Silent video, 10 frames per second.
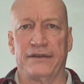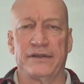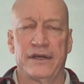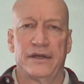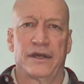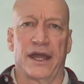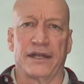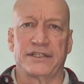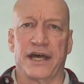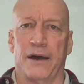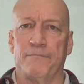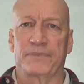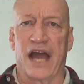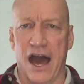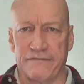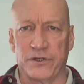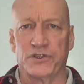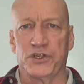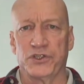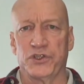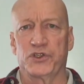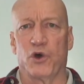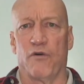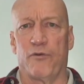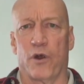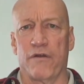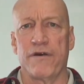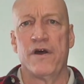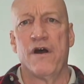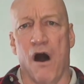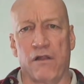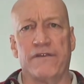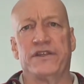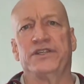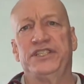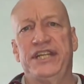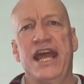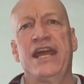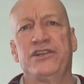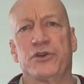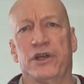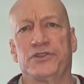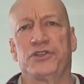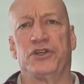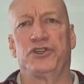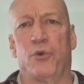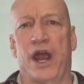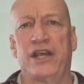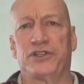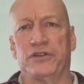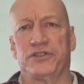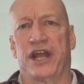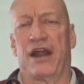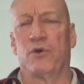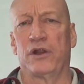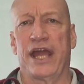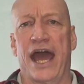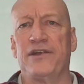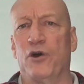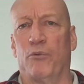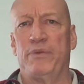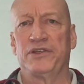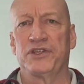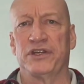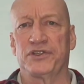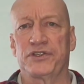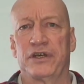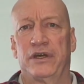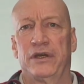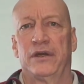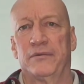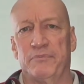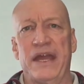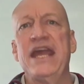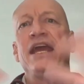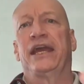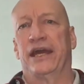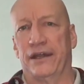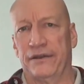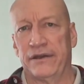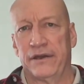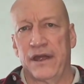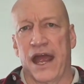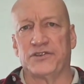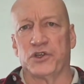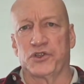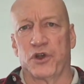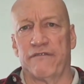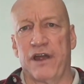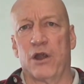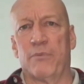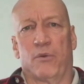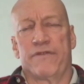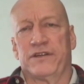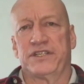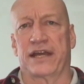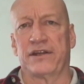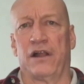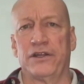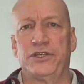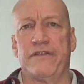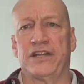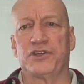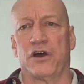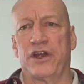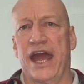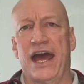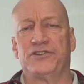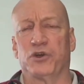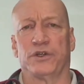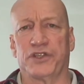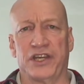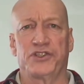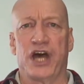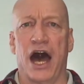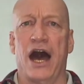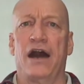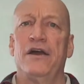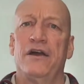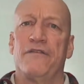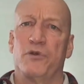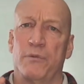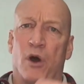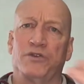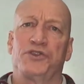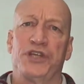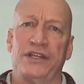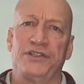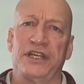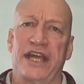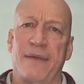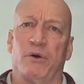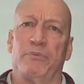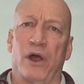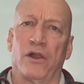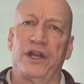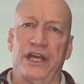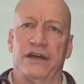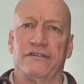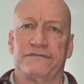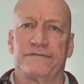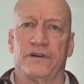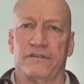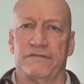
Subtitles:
at conferences and so forth, all of the dangerous situations that I really had no business being in as a surveyor, but with the technology, that's all you had. So once I saw the remote sensing capability of